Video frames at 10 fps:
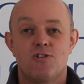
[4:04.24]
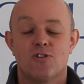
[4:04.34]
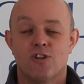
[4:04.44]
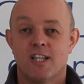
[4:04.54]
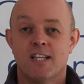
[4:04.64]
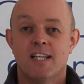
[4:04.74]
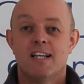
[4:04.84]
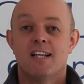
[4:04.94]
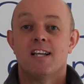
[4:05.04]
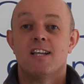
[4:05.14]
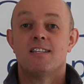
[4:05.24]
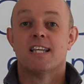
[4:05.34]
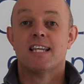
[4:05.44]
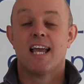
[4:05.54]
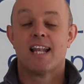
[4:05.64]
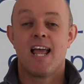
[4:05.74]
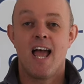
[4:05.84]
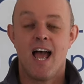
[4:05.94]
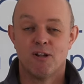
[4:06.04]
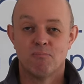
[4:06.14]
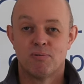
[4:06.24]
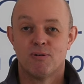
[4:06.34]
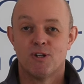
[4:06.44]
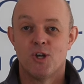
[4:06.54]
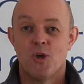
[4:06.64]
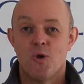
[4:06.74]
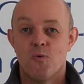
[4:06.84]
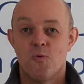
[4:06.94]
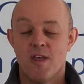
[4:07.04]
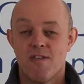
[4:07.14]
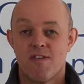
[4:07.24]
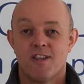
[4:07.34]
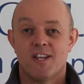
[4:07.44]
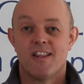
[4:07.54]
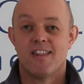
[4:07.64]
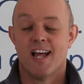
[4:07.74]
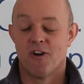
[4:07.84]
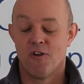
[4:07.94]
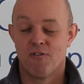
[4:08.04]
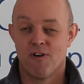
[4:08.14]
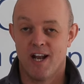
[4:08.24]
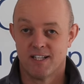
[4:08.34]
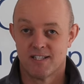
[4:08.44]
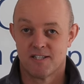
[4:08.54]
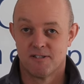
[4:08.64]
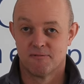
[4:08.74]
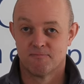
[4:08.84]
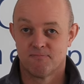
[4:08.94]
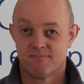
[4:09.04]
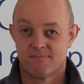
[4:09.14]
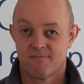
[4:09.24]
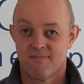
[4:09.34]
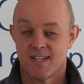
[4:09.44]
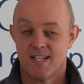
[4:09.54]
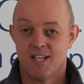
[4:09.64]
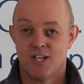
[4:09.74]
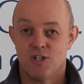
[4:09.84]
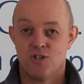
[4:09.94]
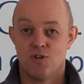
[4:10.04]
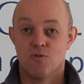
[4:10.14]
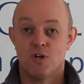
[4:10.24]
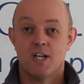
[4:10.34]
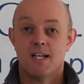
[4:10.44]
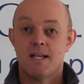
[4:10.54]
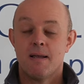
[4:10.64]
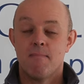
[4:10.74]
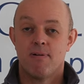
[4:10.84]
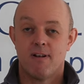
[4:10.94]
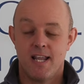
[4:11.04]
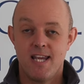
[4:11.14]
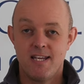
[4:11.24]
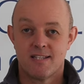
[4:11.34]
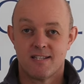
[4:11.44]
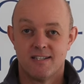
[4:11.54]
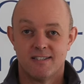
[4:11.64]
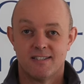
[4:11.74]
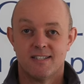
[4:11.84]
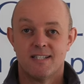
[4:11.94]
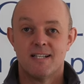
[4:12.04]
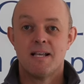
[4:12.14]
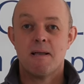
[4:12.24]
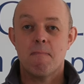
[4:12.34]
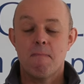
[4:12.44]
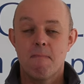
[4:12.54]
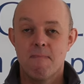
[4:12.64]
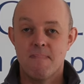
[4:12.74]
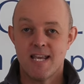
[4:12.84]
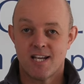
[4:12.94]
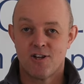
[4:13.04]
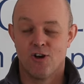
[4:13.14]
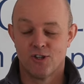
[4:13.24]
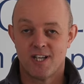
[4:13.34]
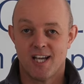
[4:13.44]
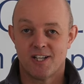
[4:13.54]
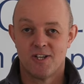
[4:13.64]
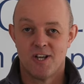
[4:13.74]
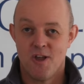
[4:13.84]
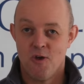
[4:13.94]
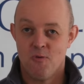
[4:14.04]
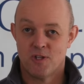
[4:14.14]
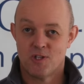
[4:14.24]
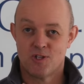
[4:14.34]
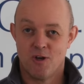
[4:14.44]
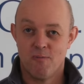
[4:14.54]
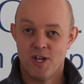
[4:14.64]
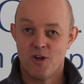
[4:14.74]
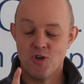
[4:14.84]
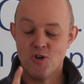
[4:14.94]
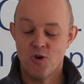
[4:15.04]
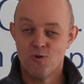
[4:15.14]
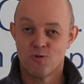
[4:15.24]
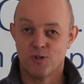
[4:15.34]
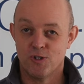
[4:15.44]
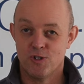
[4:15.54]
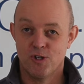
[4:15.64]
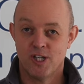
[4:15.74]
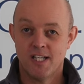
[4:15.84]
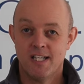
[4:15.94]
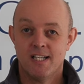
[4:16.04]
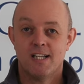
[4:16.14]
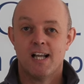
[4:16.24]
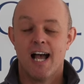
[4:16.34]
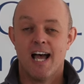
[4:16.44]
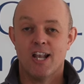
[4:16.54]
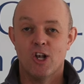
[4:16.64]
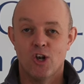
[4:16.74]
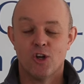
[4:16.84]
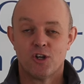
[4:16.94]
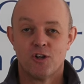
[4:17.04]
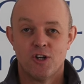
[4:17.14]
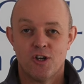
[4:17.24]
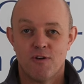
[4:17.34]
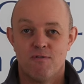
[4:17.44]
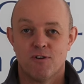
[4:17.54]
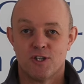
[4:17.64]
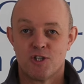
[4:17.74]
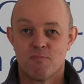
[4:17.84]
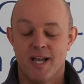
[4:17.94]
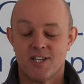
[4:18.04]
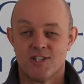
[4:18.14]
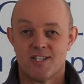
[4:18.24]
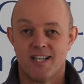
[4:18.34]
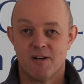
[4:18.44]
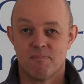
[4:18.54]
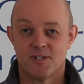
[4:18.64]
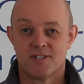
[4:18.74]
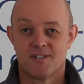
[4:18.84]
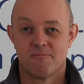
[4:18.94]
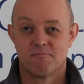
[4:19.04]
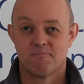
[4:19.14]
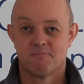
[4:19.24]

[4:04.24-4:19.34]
doing to get help with that arthritis. So please make contact with somebody who knows what they're doing and look for a specialist therapist.